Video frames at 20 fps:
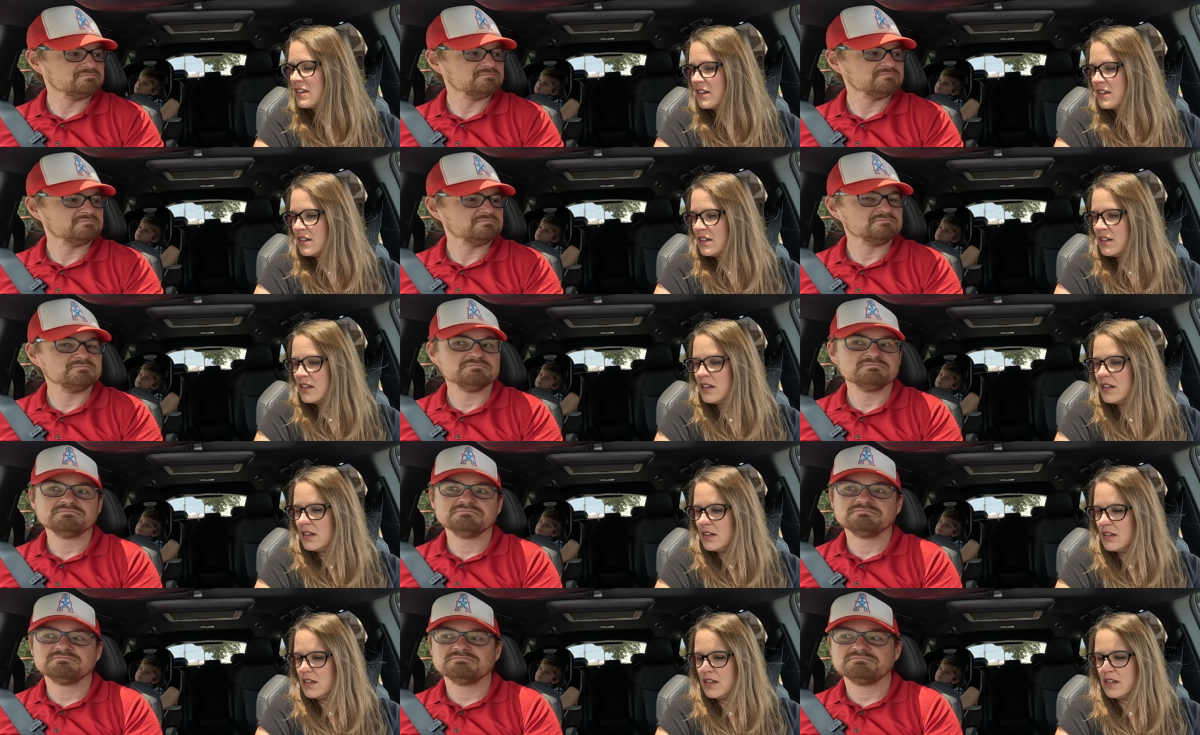
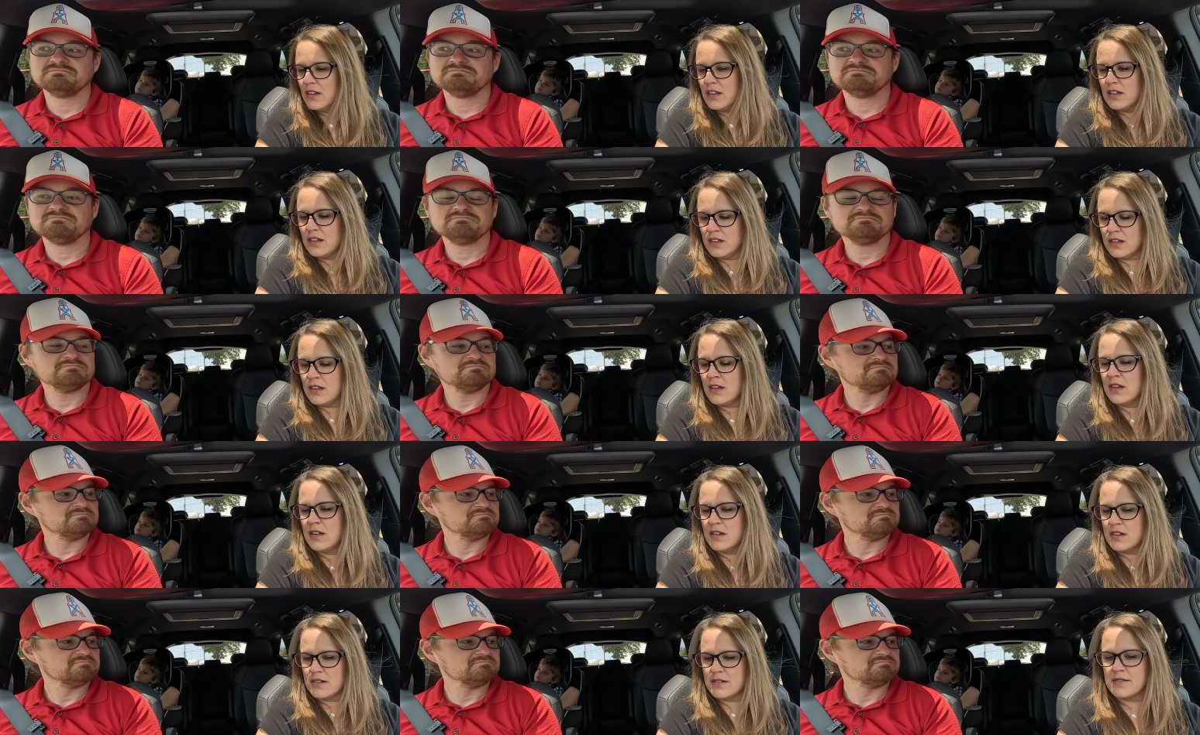
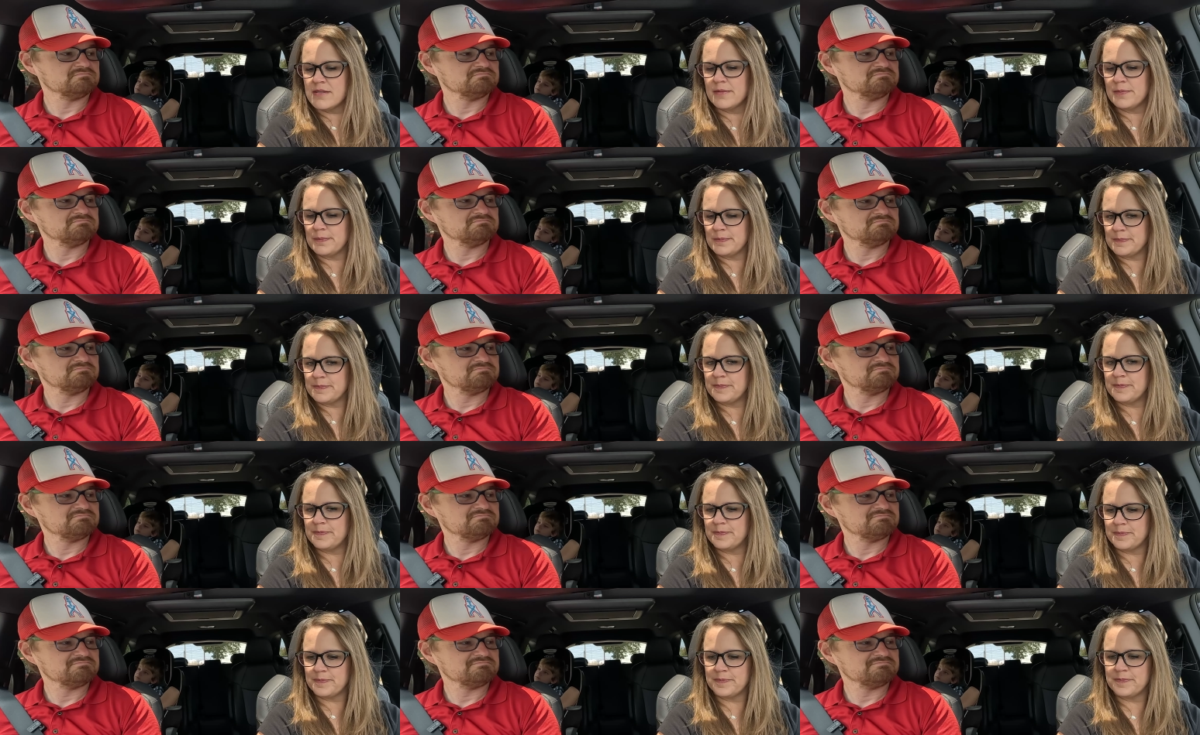
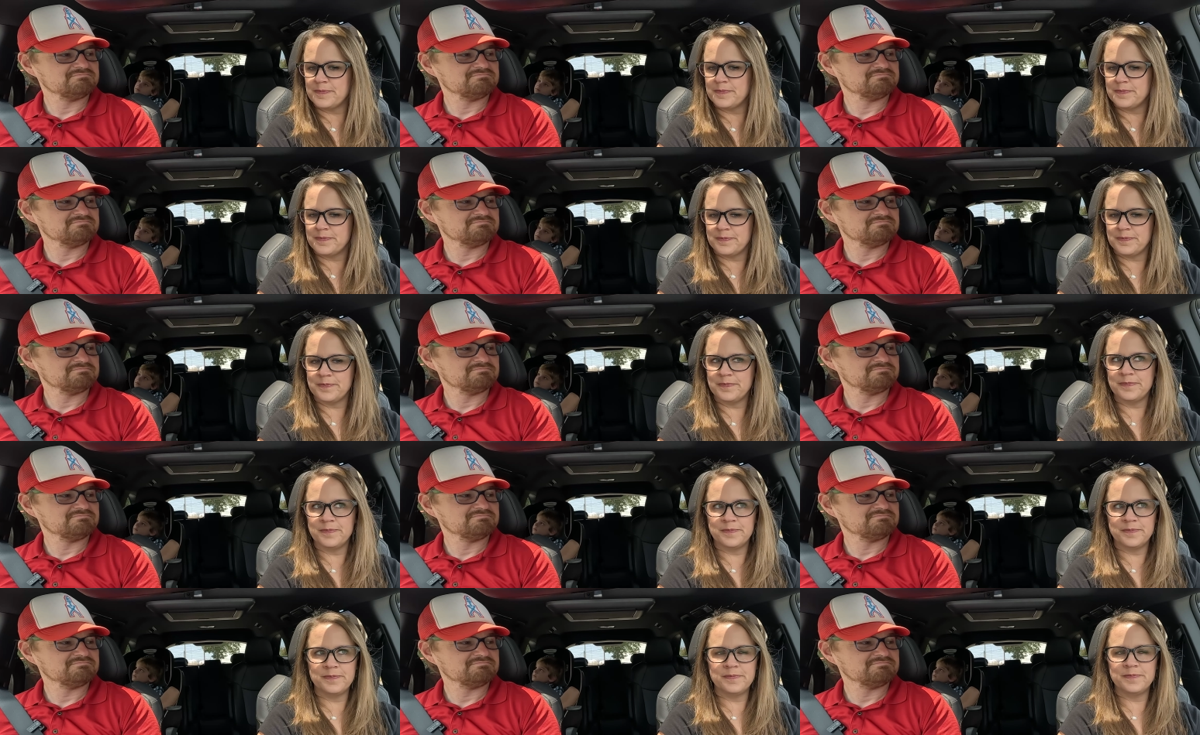
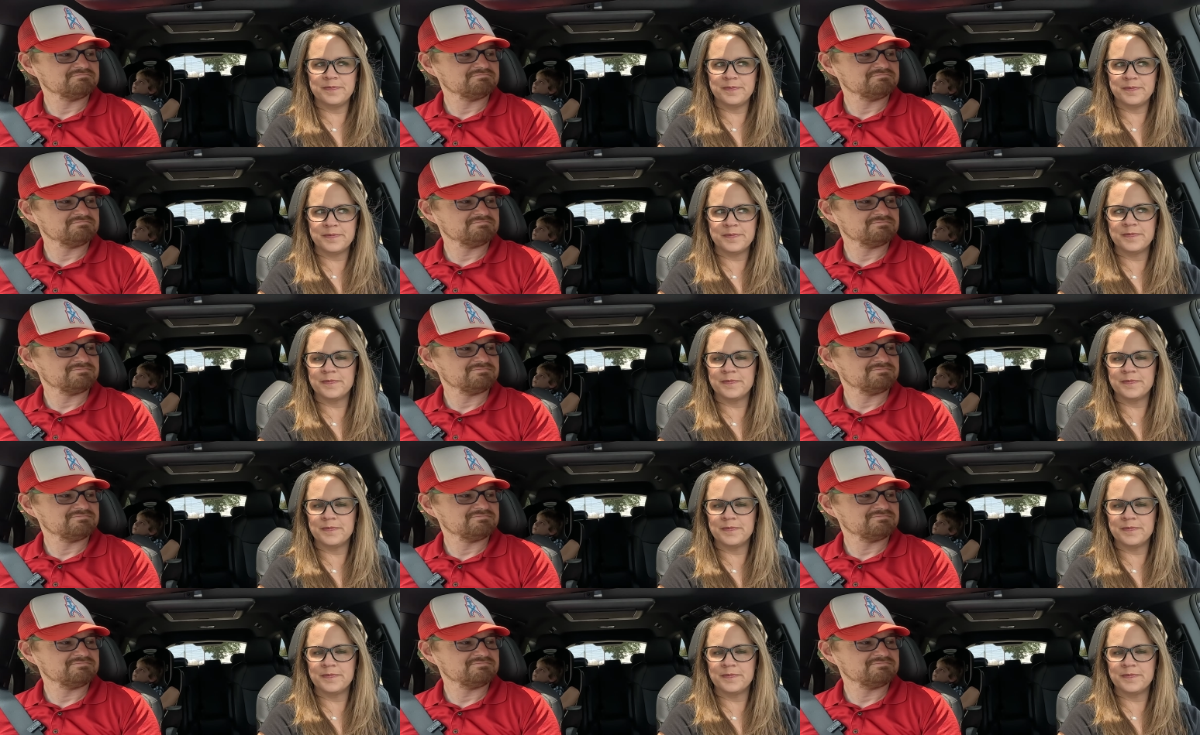No one is speaking in this clip.